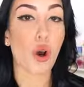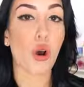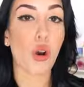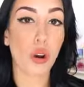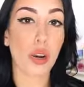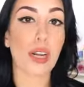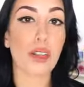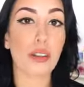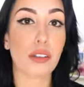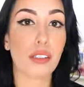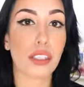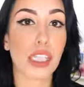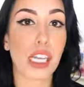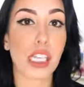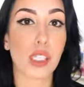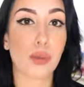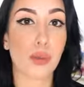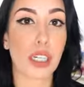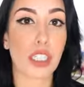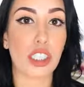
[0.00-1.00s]
or on those
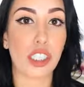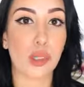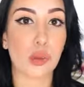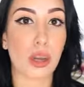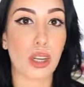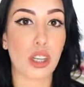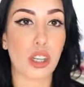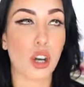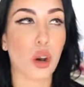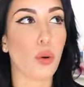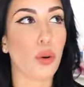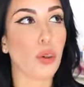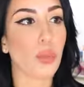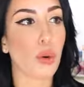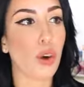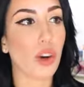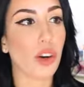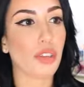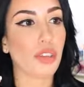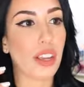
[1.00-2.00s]
days where I just want to go with
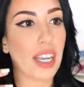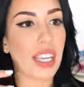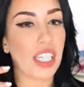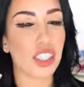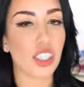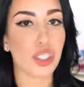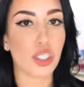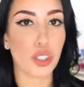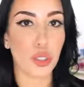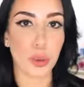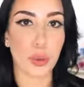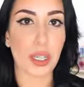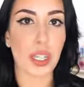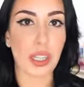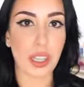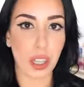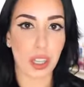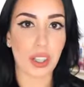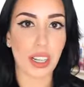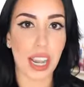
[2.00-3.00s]
more of a dewy
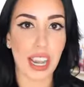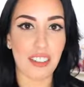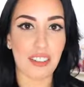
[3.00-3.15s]
look.